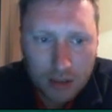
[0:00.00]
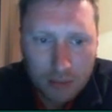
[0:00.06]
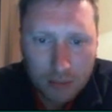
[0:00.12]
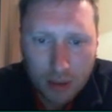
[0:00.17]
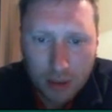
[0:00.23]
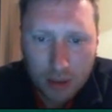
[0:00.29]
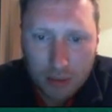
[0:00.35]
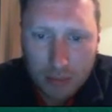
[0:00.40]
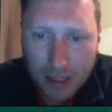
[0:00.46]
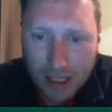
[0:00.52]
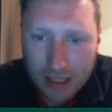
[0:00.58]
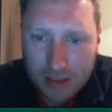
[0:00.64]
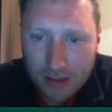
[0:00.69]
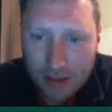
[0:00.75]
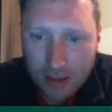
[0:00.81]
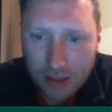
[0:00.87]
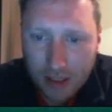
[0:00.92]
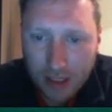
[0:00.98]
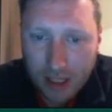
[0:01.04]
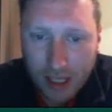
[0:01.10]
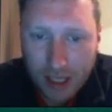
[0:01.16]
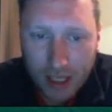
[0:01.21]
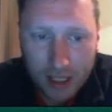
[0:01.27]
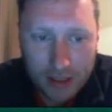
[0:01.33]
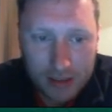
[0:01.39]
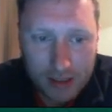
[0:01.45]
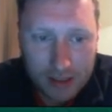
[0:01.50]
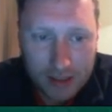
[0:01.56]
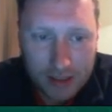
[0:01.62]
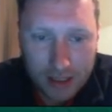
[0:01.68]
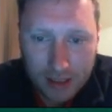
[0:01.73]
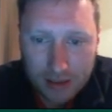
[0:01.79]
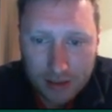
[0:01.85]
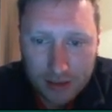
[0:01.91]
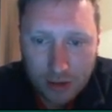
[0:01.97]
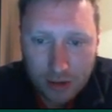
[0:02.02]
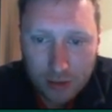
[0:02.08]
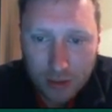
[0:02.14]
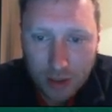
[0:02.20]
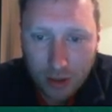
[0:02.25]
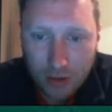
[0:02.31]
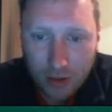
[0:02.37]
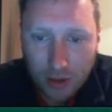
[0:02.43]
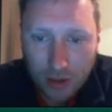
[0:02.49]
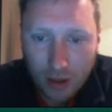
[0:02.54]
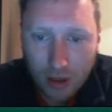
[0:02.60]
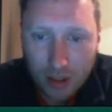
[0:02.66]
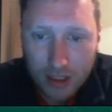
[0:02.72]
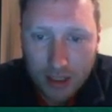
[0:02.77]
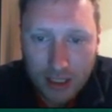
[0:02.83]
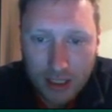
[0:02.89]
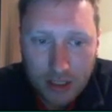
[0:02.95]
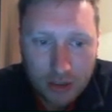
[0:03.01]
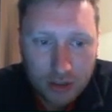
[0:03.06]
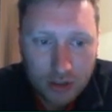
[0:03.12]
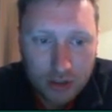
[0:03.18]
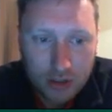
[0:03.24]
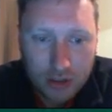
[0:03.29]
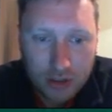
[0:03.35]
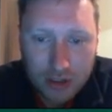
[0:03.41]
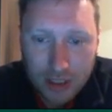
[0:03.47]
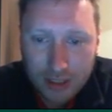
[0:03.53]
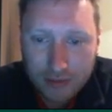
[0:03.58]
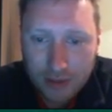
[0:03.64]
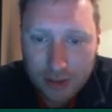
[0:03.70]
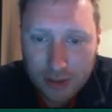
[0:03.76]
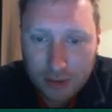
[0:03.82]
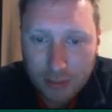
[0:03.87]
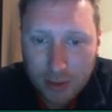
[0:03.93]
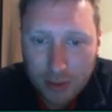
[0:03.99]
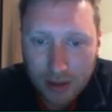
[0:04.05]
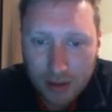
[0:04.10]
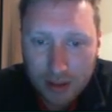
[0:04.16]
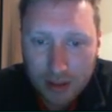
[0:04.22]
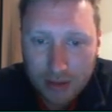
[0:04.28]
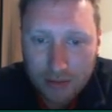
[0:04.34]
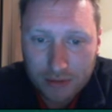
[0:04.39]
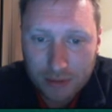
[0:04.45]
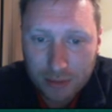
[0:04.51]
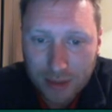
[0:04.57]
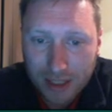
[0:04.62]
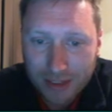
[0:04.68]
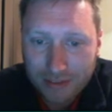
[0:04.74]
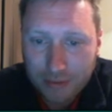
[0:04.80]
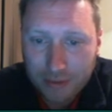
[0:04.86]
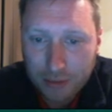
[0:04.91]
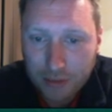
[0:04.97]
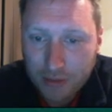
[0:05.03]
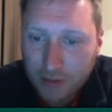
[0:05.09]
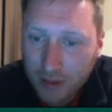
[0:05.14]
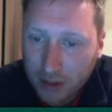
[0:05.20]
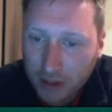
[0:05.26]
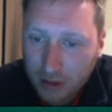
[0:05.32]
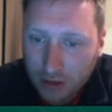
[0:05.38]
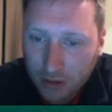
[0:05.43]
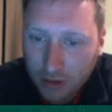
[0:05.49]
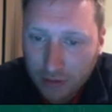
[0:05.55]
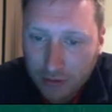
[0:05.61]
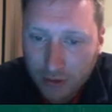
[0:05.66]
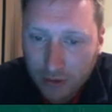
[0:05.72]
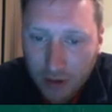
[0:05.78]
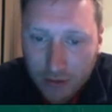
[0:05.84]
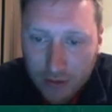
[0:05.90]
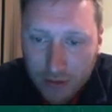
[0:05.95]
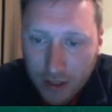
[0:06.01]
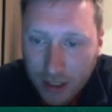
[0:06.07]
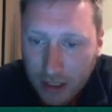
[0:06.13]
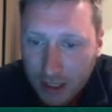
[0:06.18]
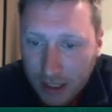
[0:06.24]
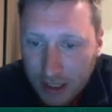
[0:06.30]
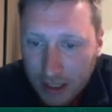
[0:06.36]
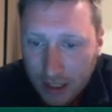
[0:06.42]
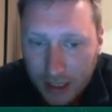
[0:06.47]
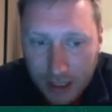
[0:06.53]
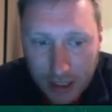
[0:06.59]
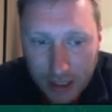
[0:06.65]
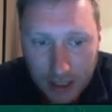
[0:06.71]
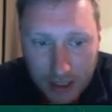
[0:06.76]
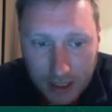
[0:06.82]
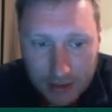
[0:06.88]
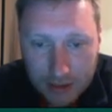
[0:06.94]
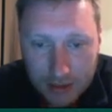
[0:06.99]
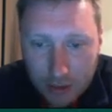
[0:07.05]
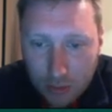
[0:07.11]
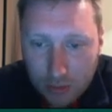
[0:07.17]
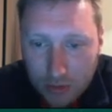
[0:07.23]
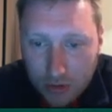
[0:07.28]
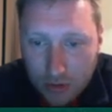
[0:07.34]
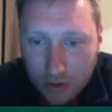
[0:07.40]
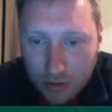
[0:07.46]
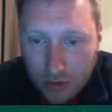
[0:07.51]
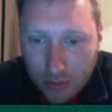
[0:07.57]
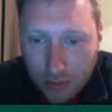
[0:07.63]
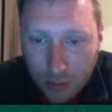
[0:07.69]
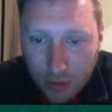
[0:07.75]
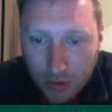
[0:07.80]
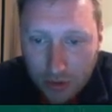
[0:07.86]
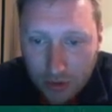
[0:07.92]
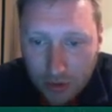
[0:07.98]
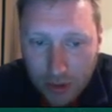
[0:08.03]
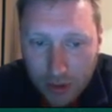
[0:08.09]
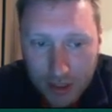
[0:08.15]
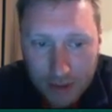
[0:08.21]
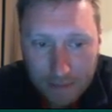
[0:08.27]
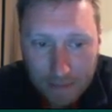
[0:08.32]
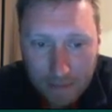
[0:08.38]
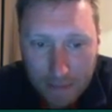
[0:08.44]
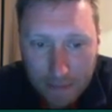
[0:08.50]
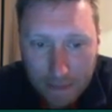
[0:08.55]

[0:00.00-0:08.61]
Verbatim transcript: Michael McIntyre and Dan Durman on 9 each. Dave Azzopardi from left midfield has got 5. Newton Durham with 3.